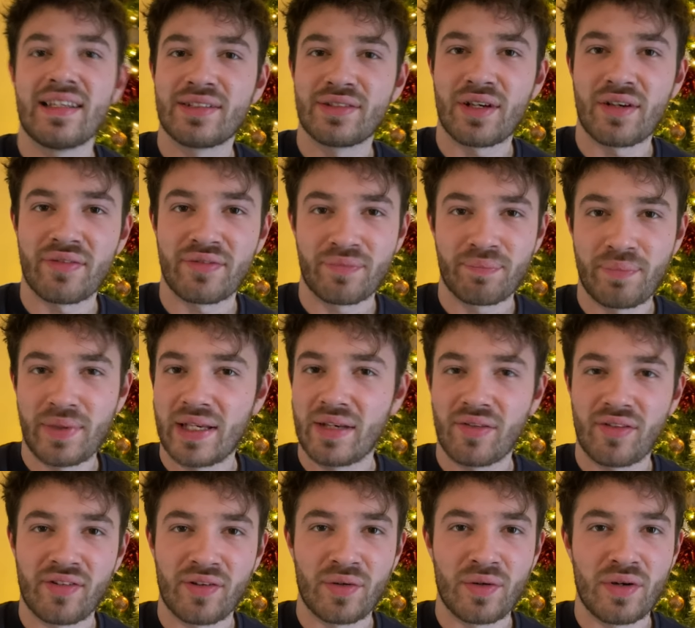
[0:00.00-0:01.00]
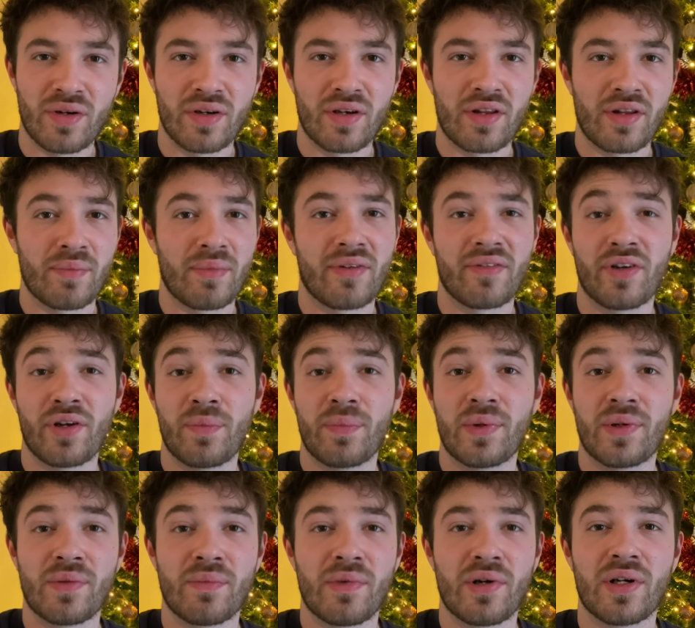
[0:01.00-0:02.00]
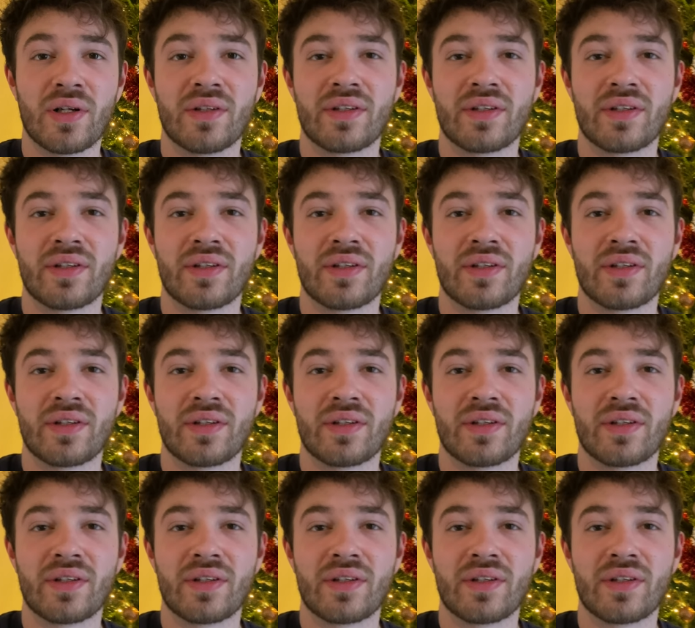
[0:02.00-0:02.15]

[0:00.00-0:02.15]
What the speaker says: So I've been through all of them, I've opened them all,